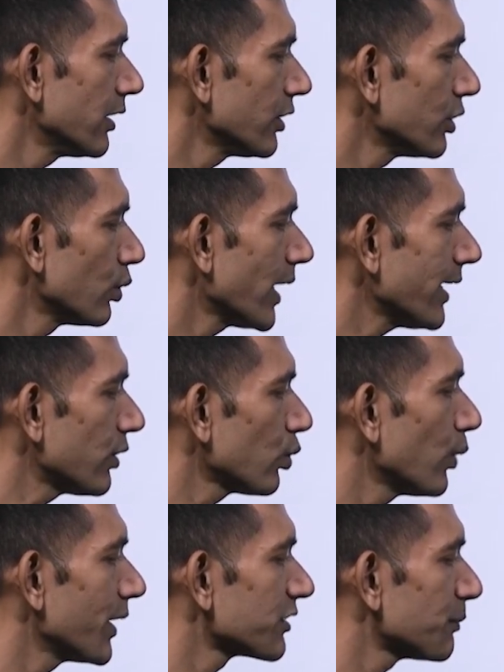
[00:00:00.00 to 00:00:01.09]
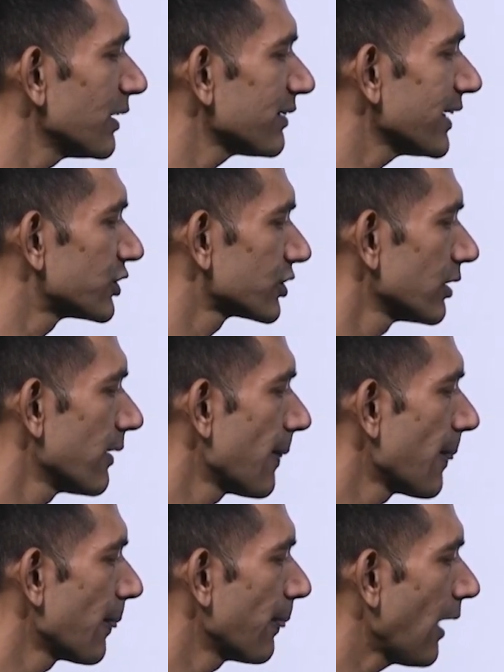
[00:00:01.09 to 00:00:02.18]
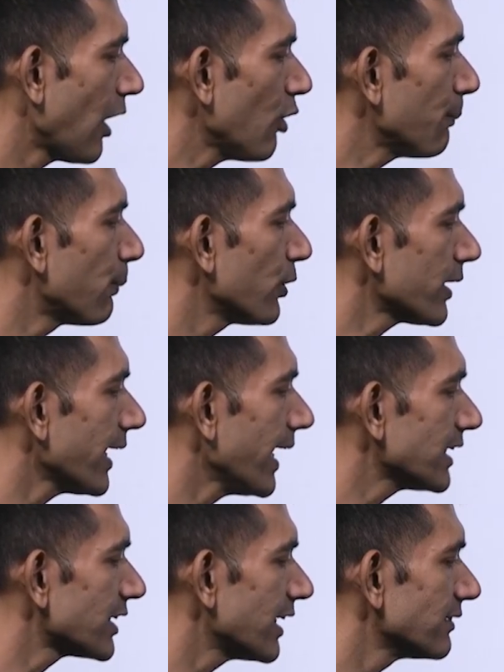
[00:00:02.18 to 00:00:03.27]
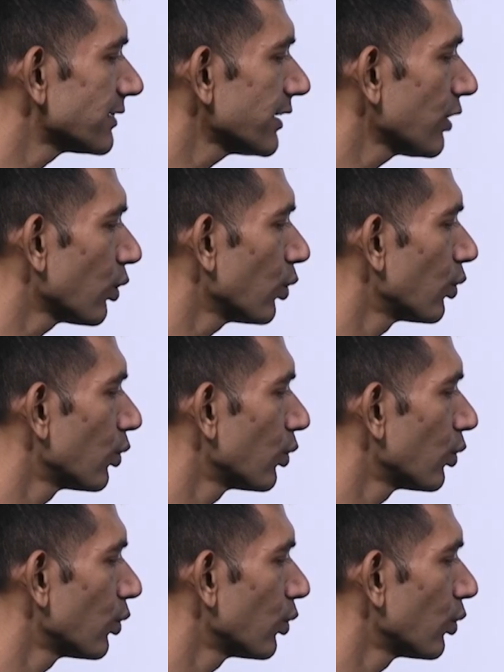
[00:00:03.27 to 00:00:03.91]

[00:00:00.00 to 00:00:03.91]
You get 2x plus h. Now put h as 0.